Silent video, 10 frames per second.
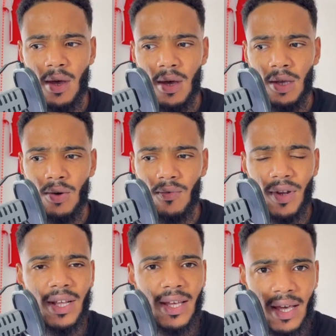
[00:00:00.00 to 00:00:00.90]

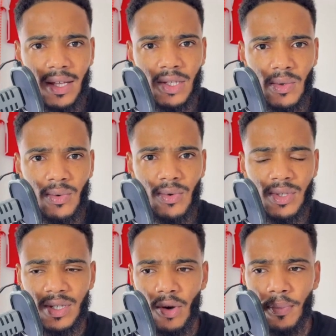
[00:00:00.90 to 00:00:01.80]
really catered
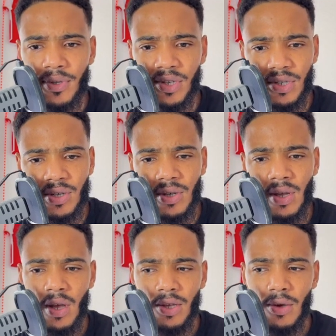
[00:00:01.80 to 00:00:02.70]
towards the opposition,
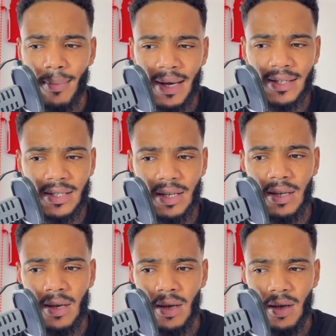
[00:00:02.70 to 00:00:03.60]
you might
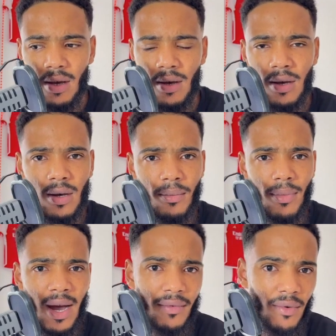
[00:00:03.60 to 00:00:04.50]
see
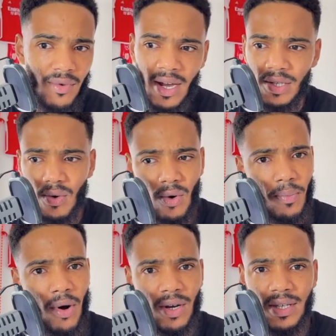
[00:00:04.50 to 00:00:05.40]
either Rice or
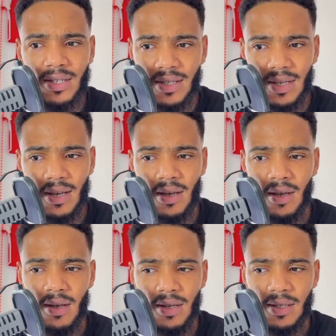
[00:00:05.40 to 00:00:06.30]
Partey
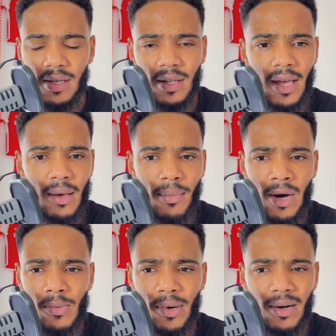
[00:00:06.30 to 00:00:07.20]
sit the game
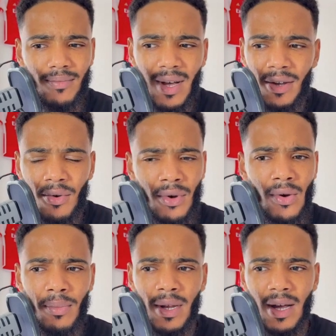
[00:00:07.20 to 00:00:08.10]
out. But I don't know, man.